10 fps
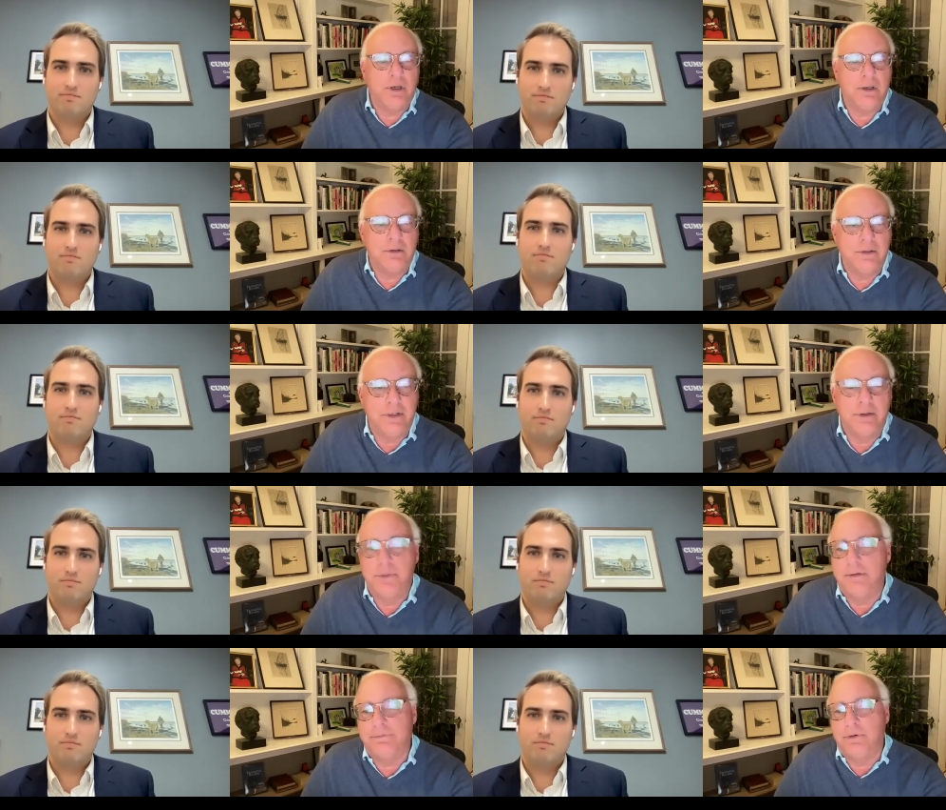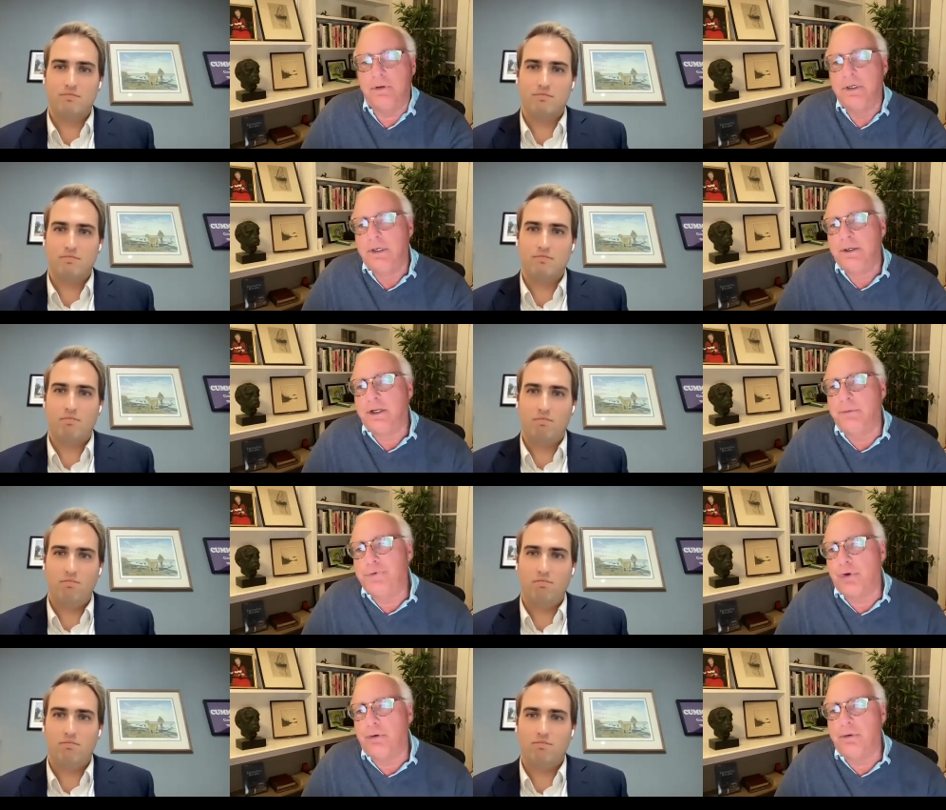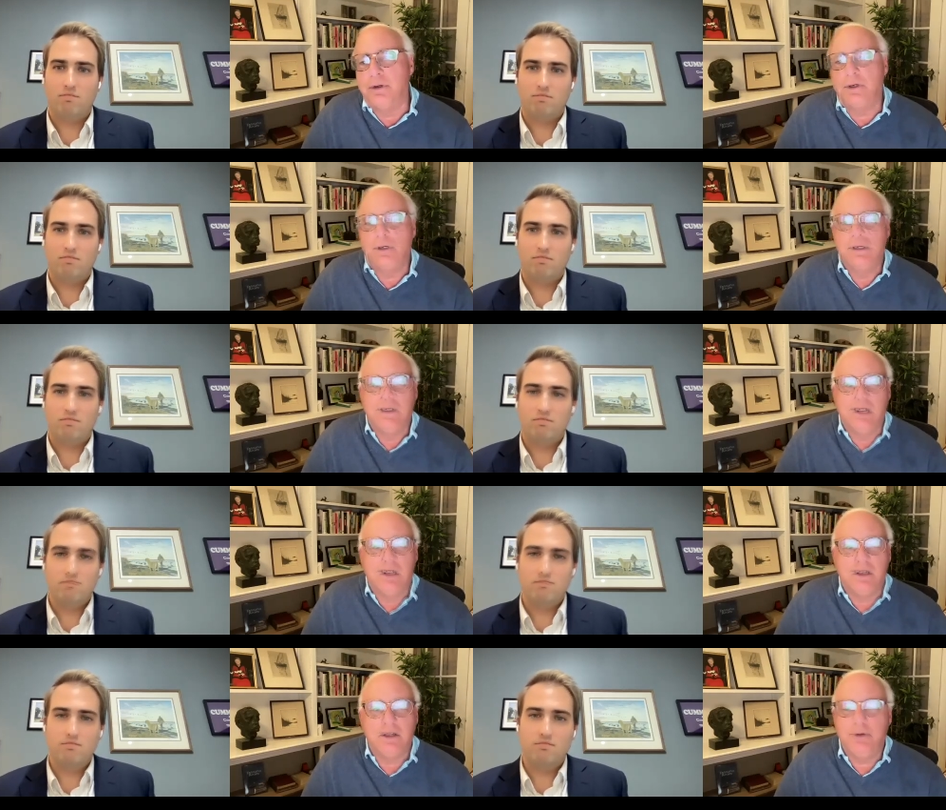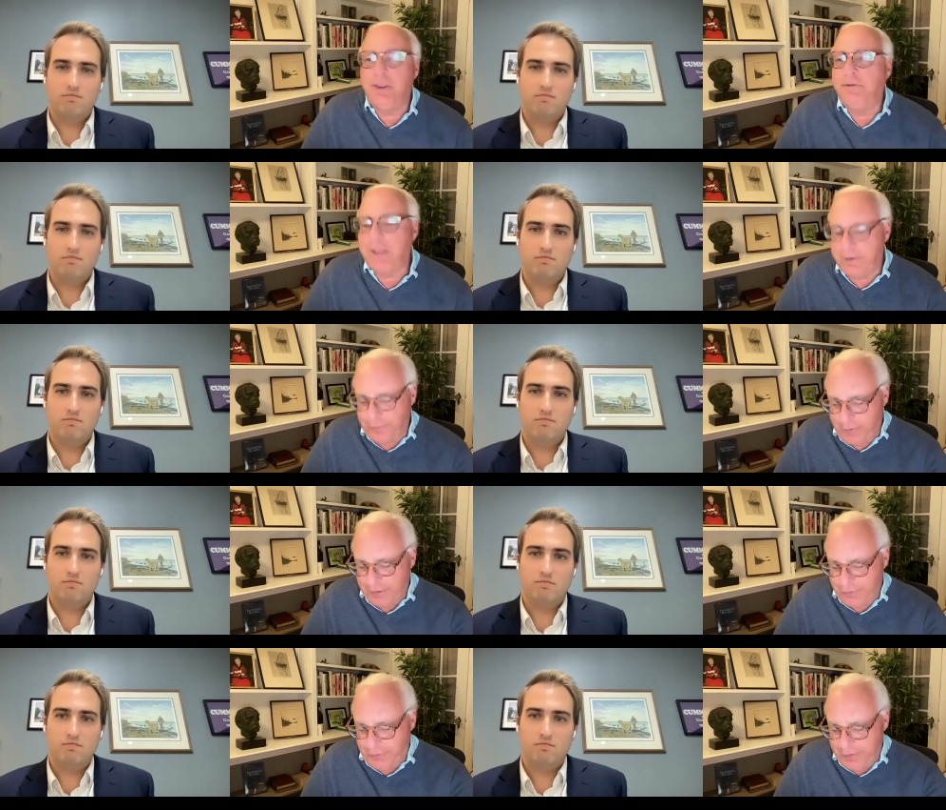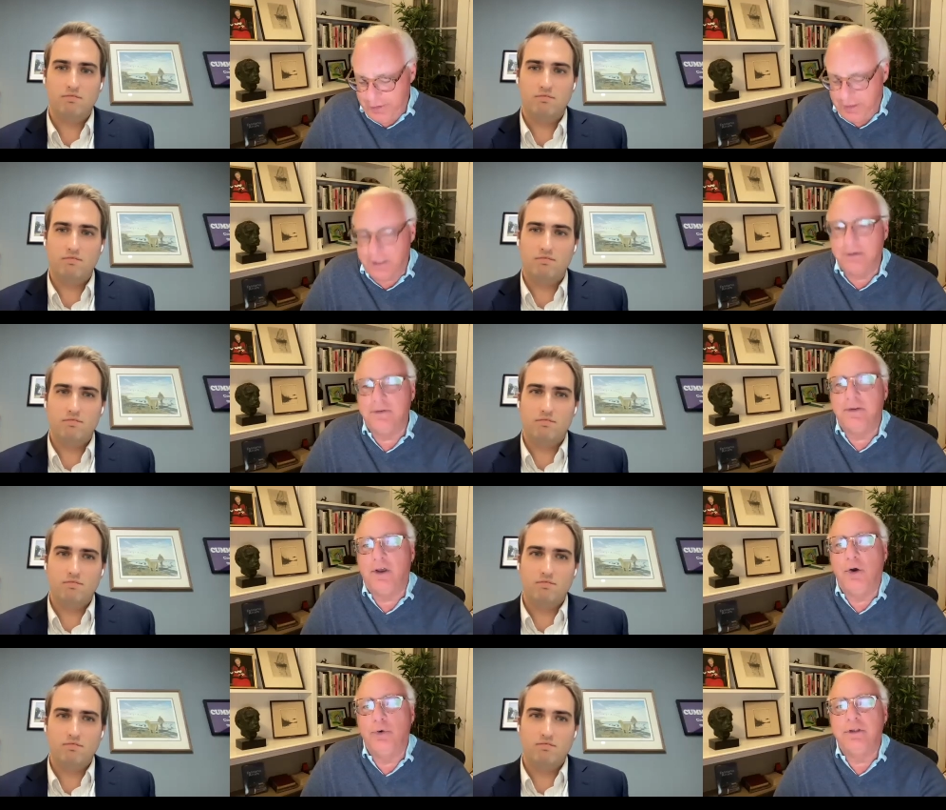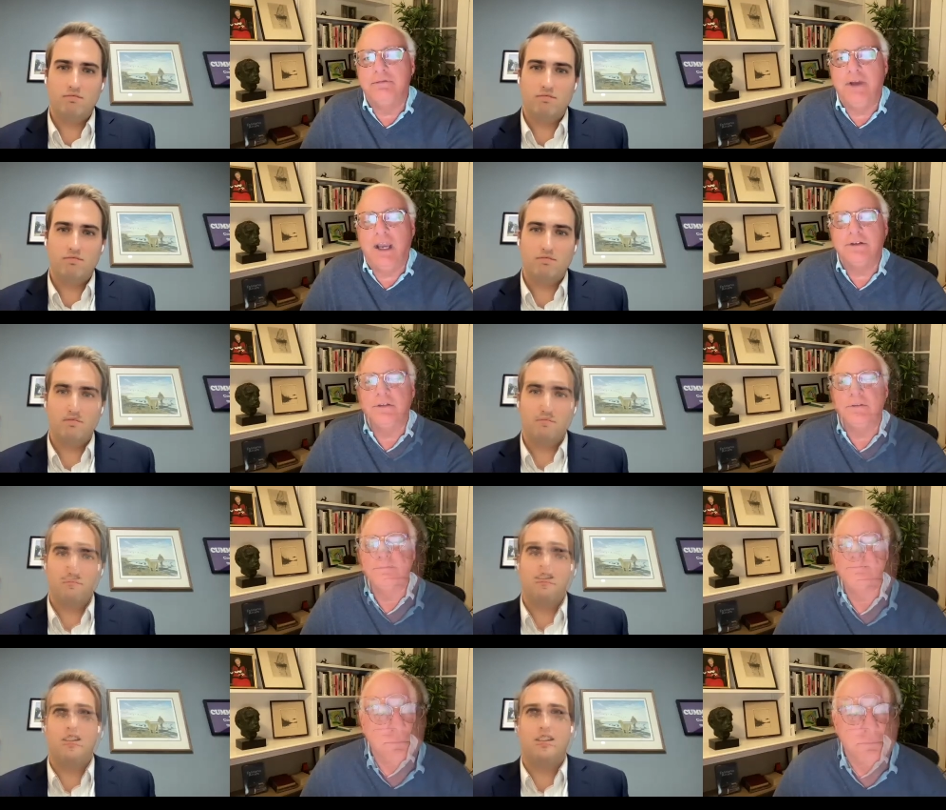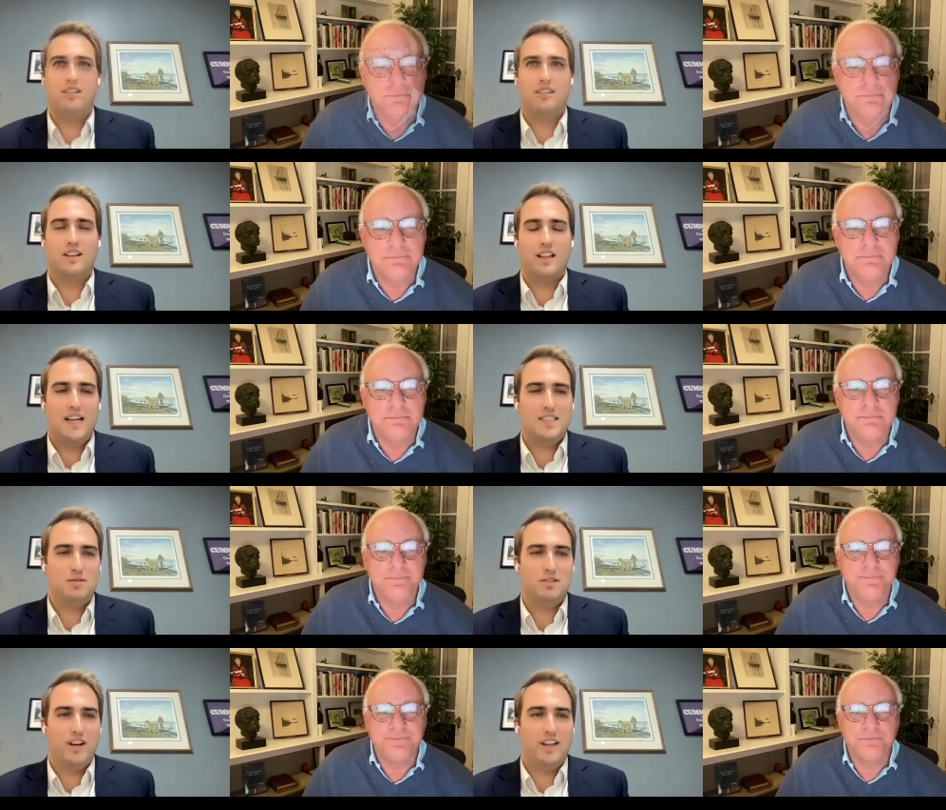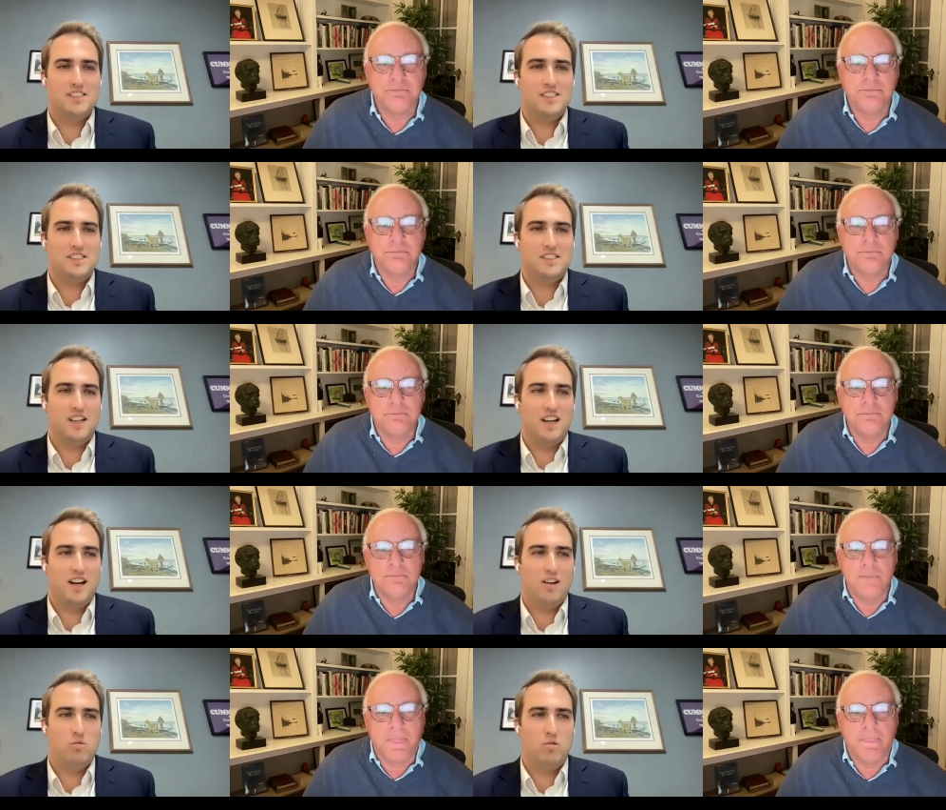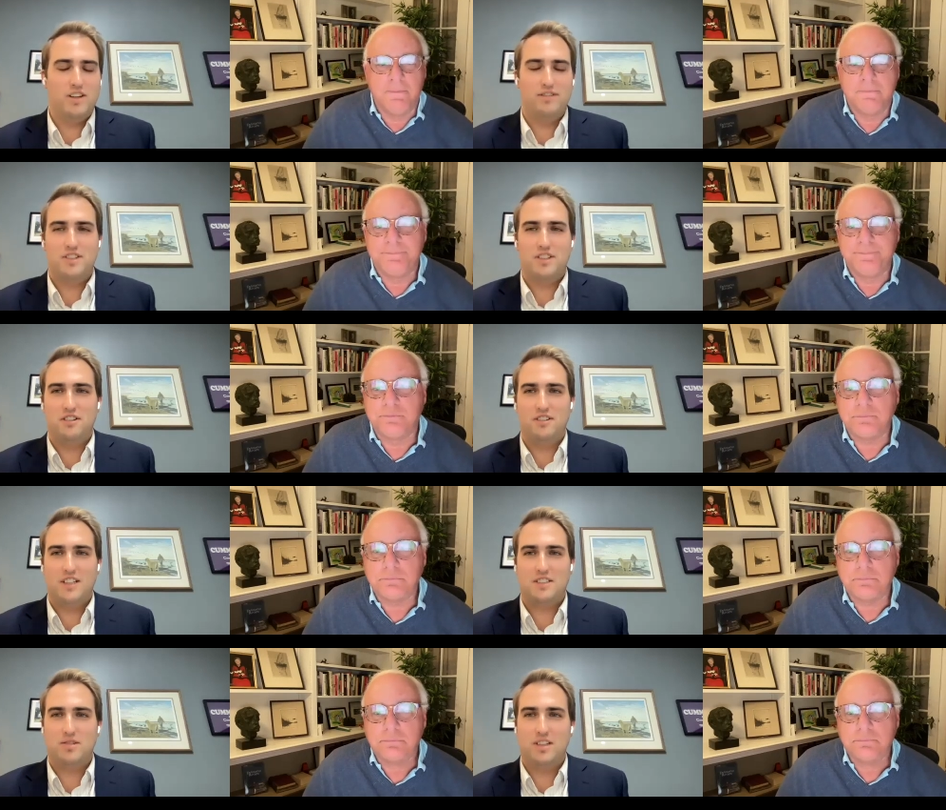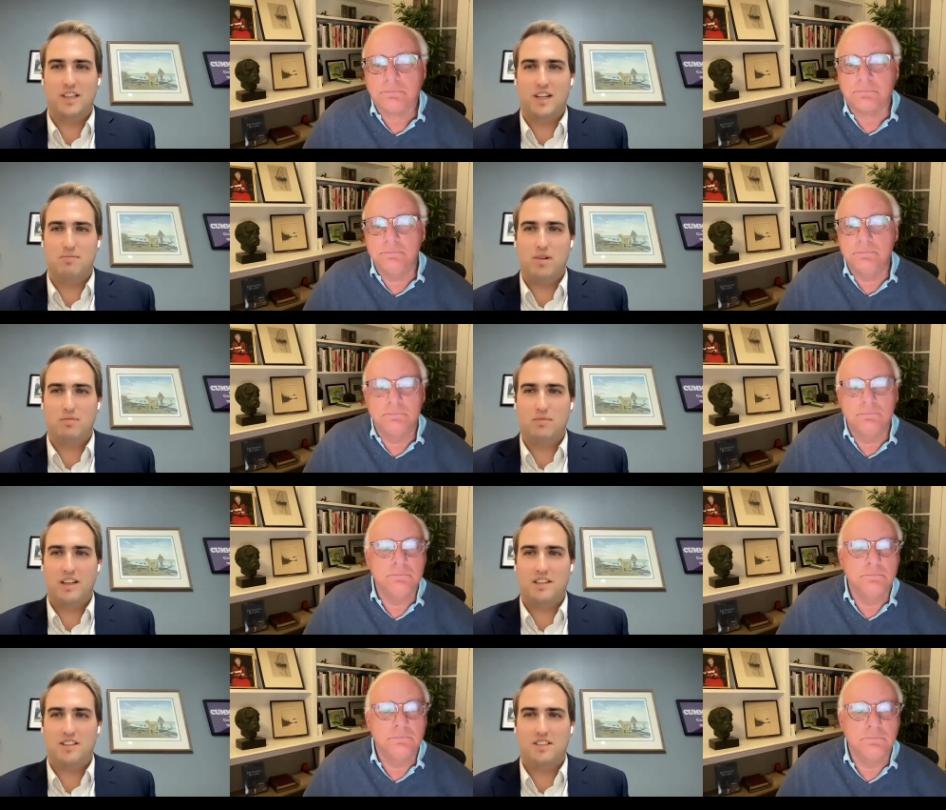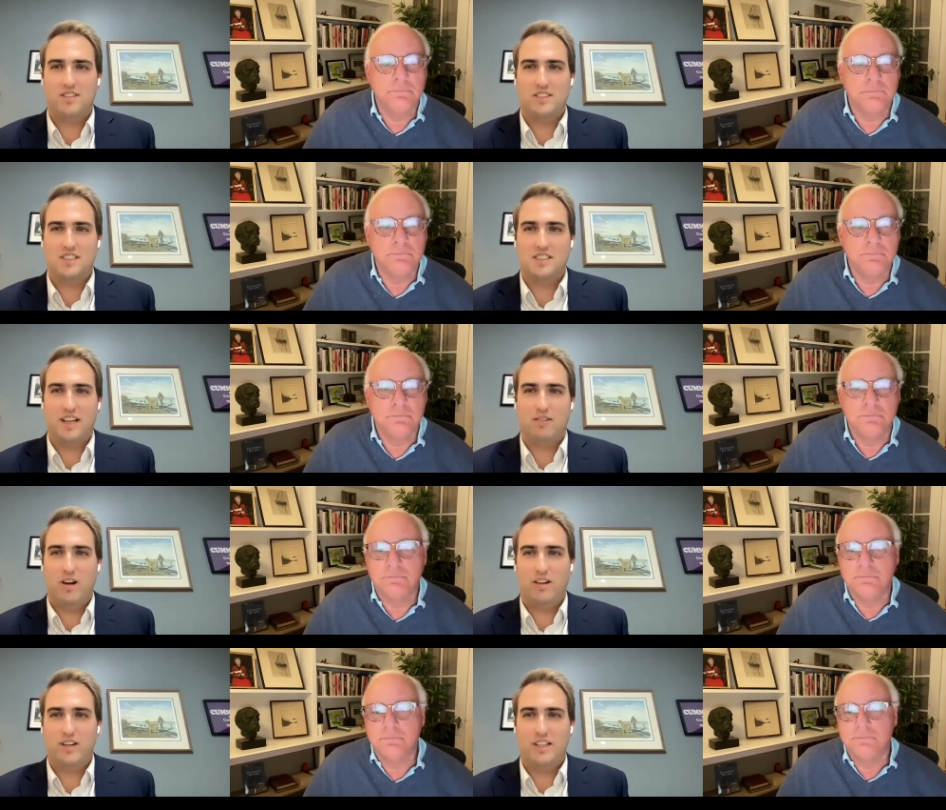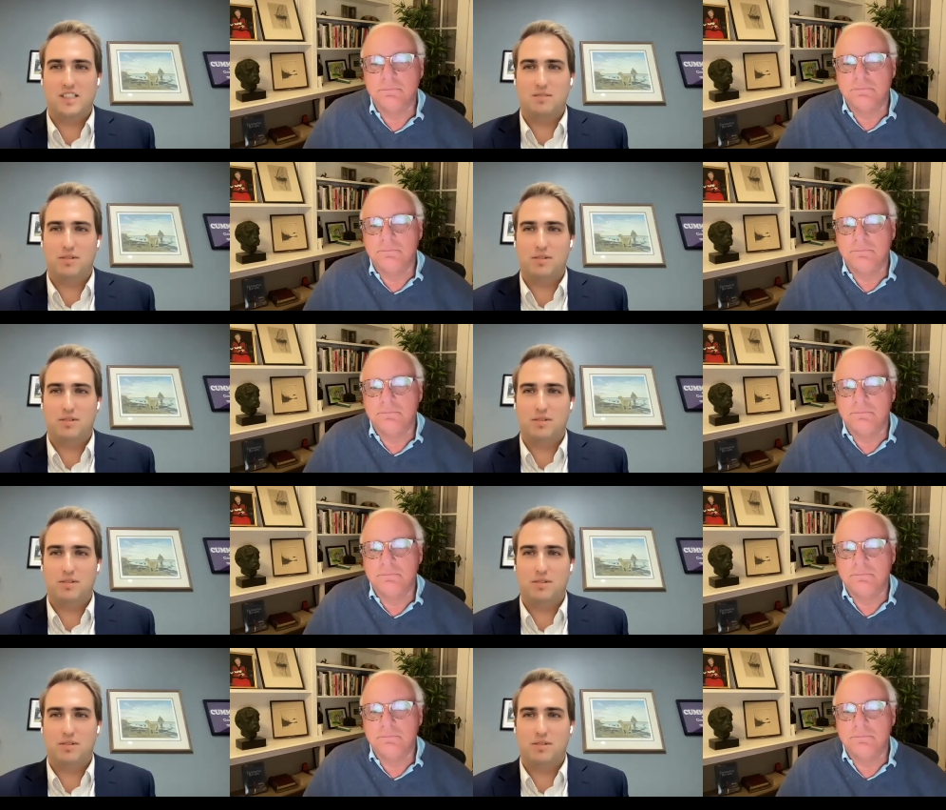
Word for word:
Speaker 1: Lierman for comptroller. You think that that's the uh, the Hogan factor?
Speaker 2: The the Glassman race is uh, one of two that's really going to bug me at, in terms of statewide races